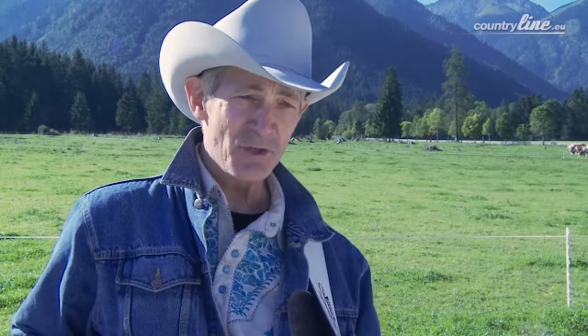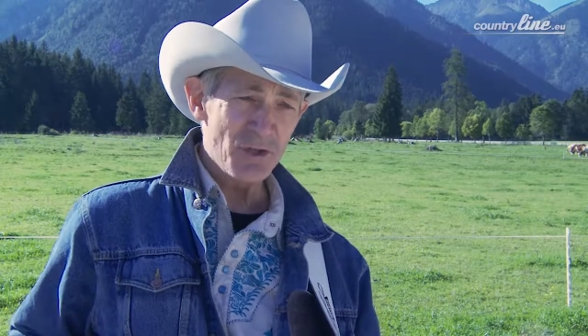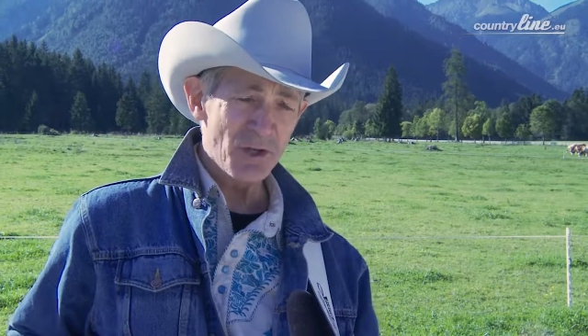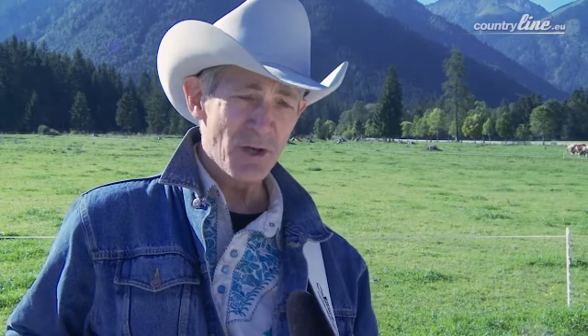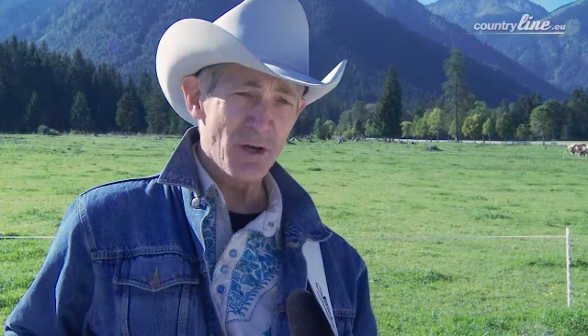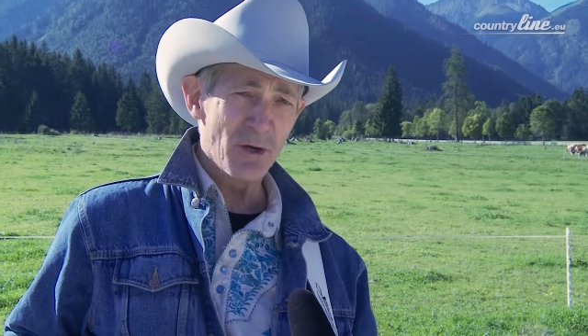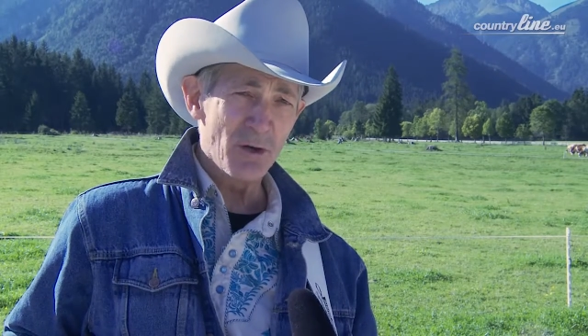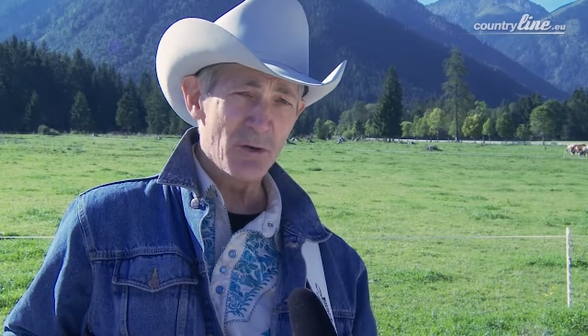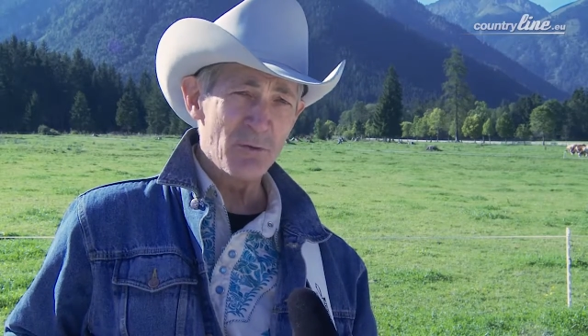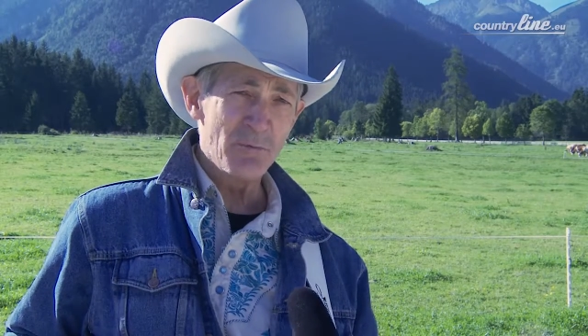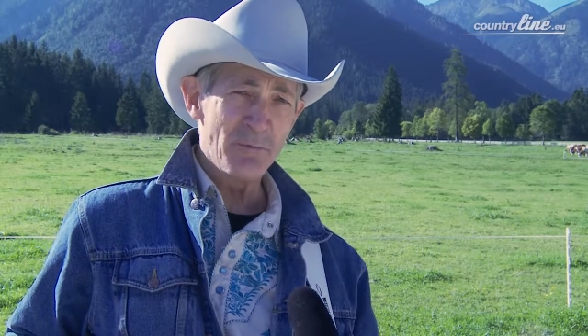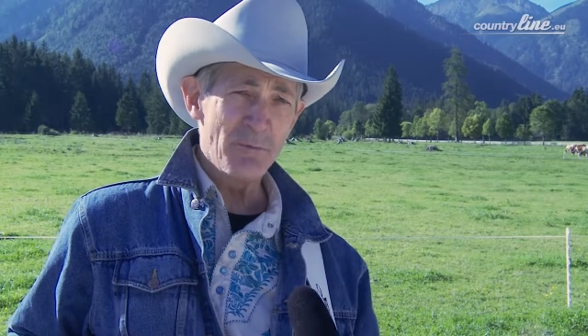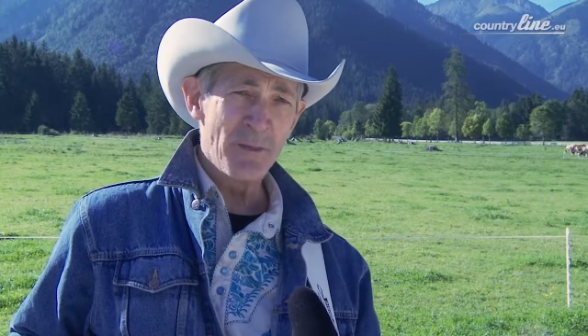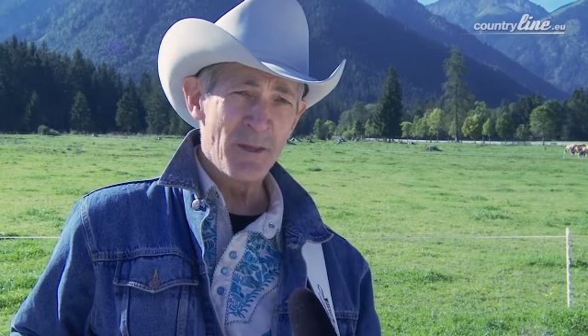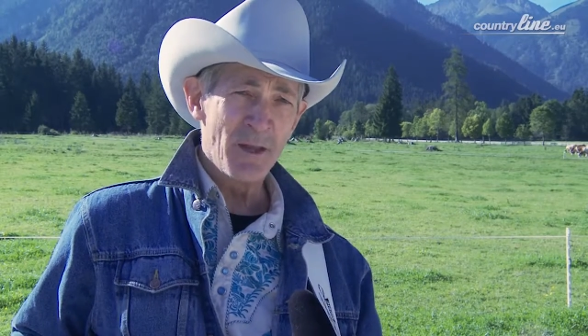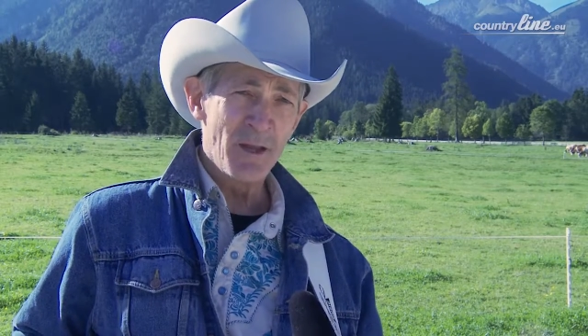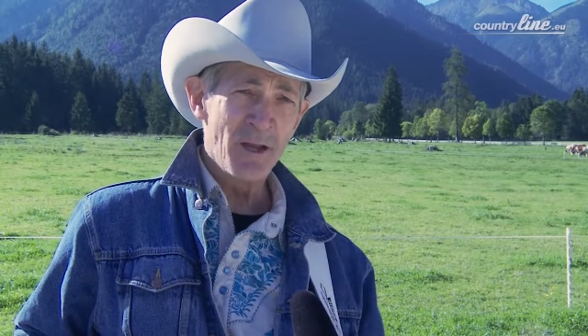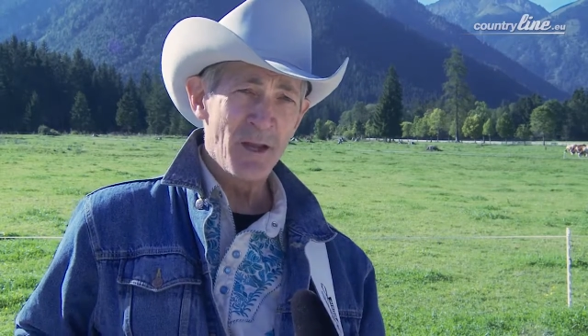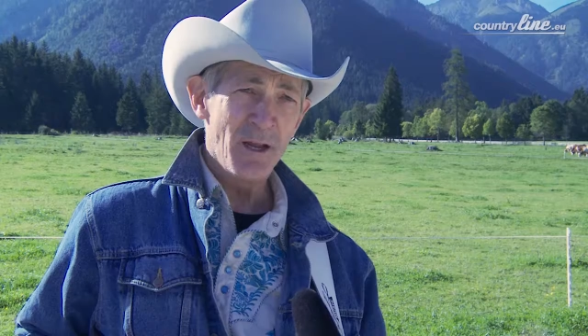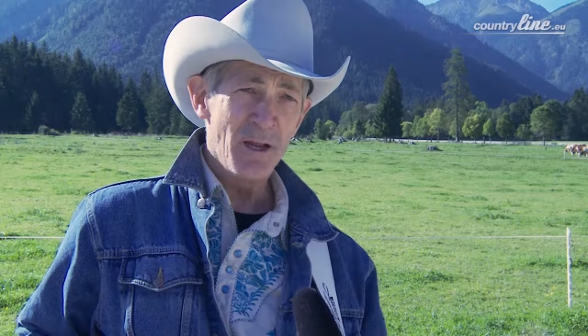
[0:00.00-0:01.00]
show.
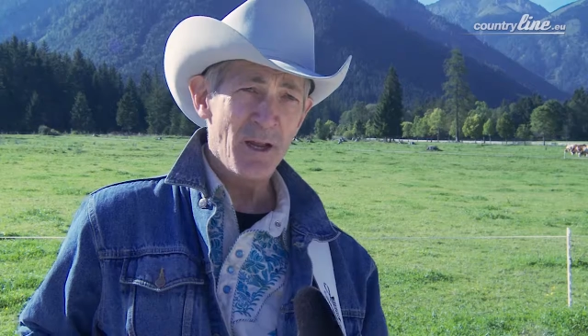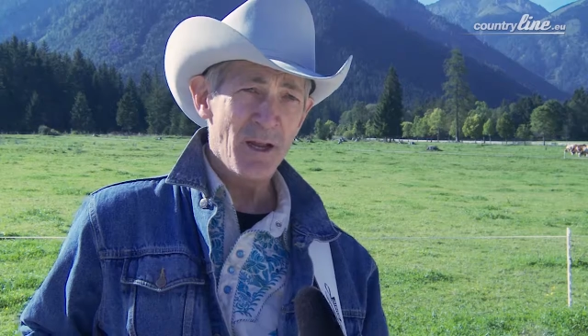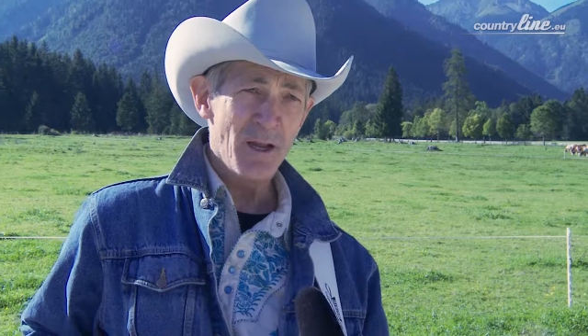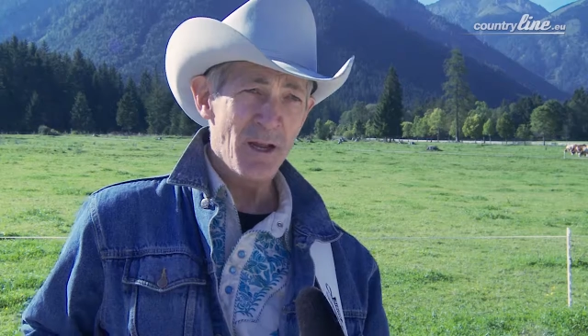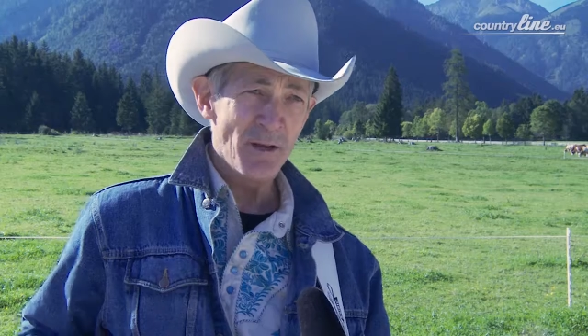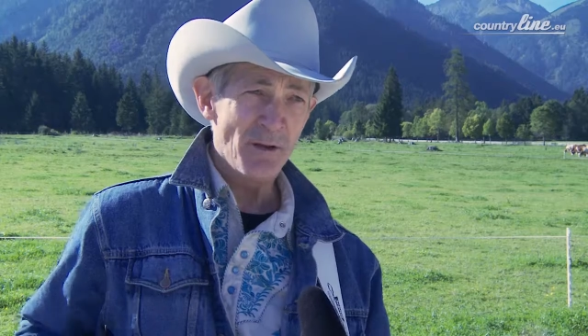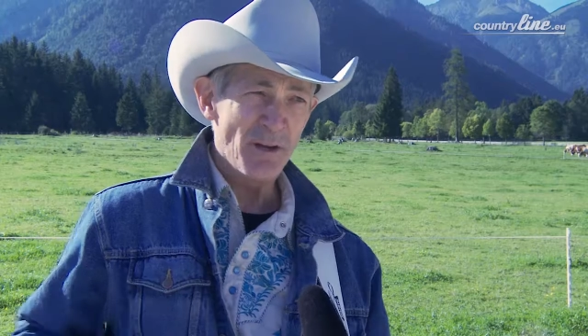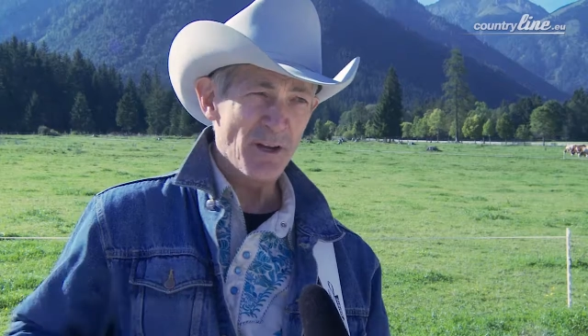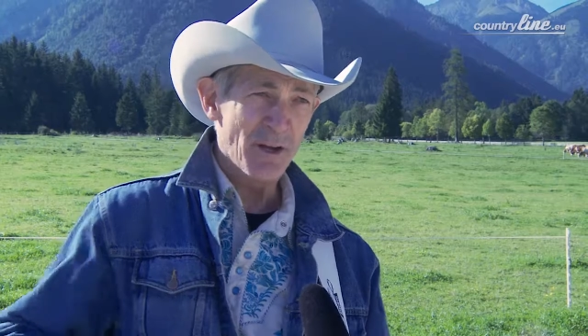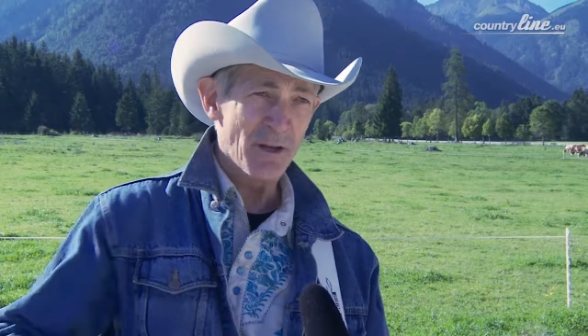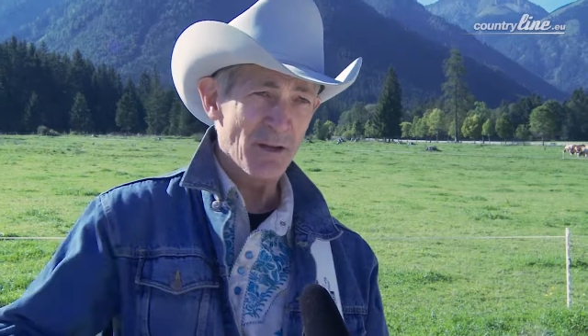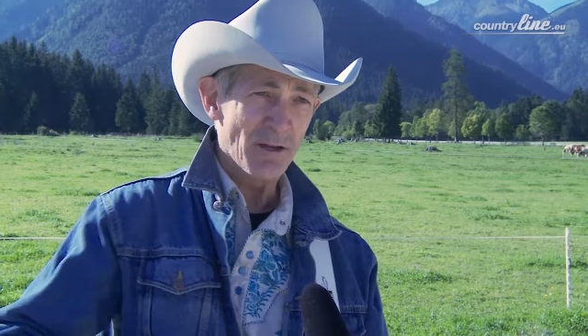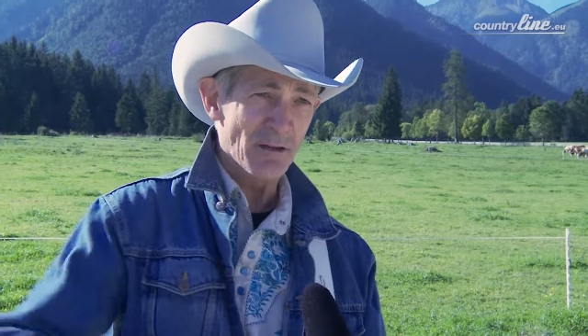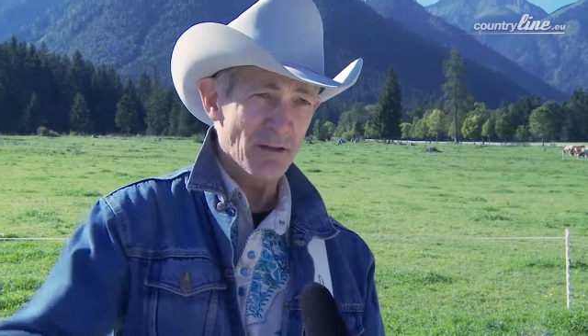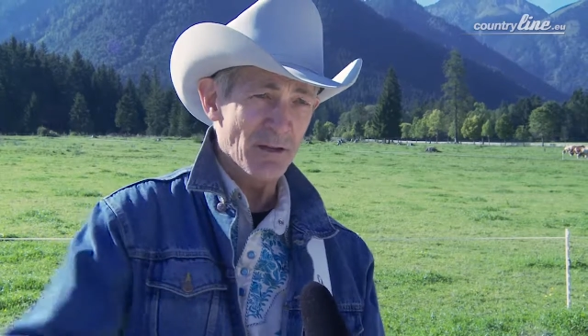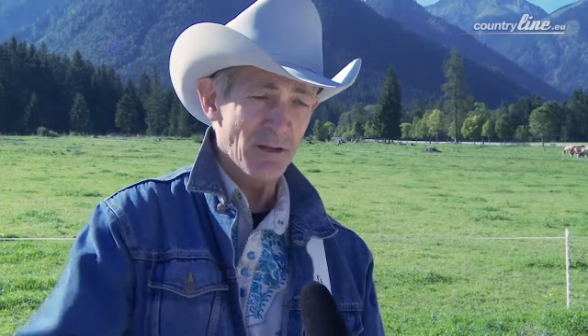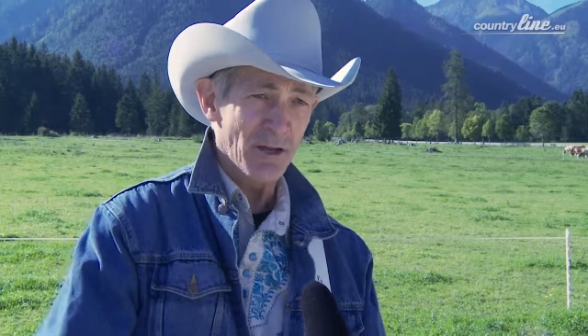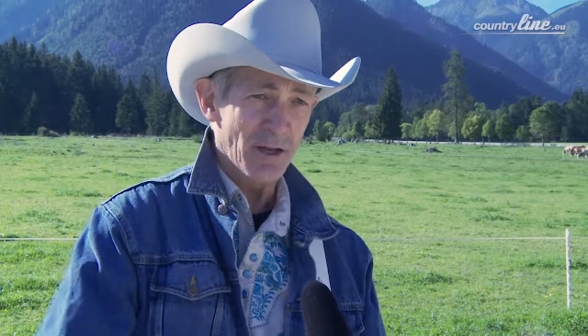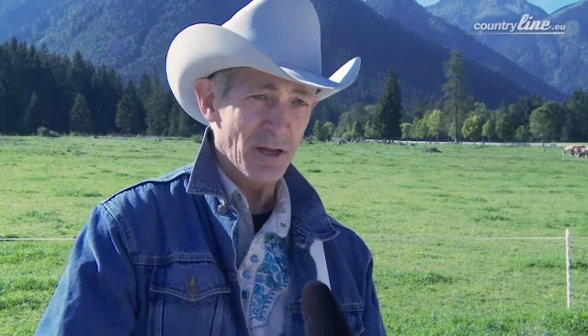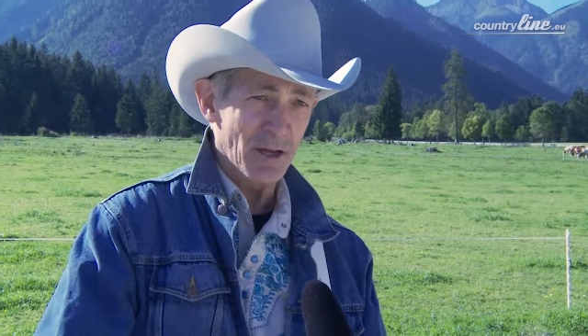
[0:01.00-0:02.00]
And
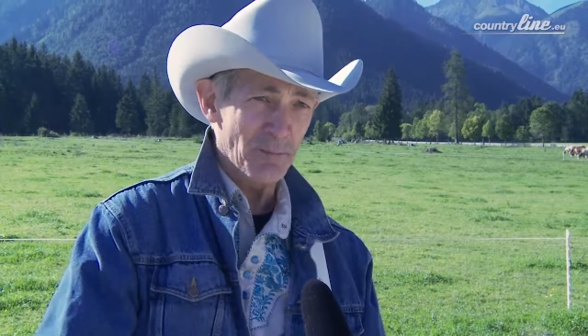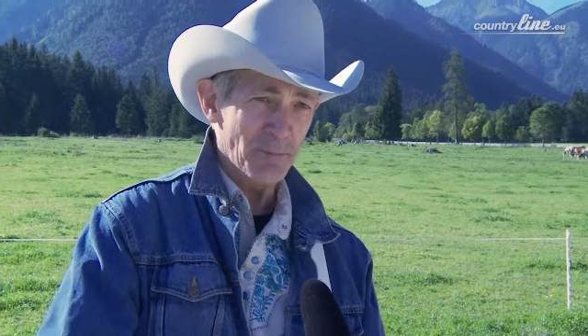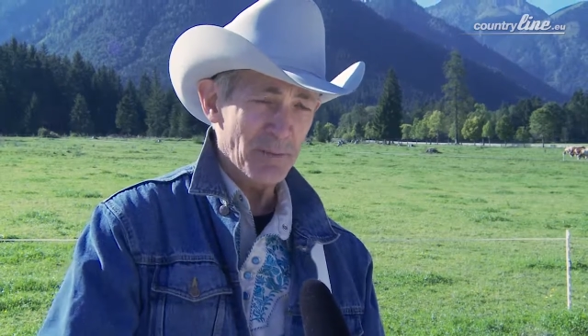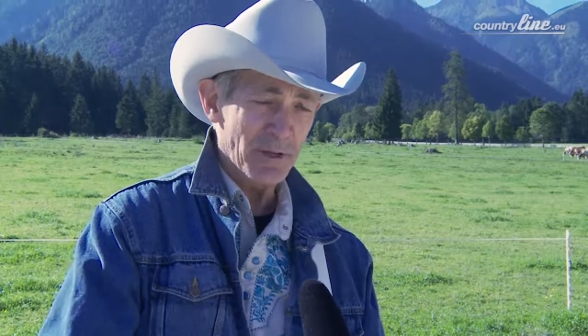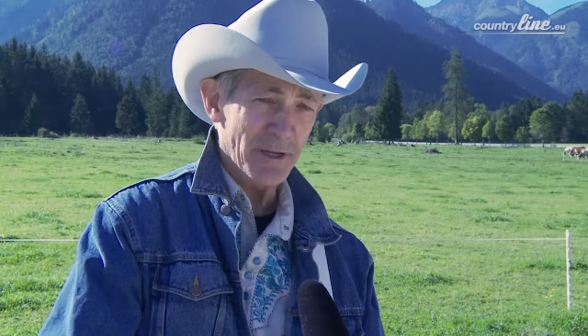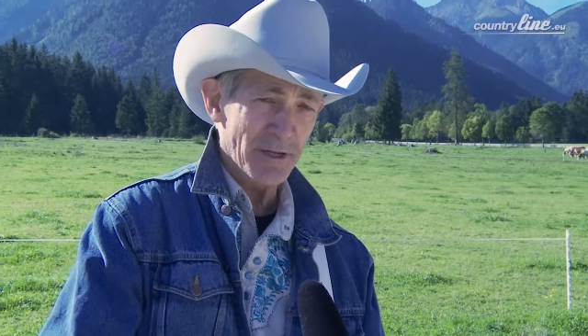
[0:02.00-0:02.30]
I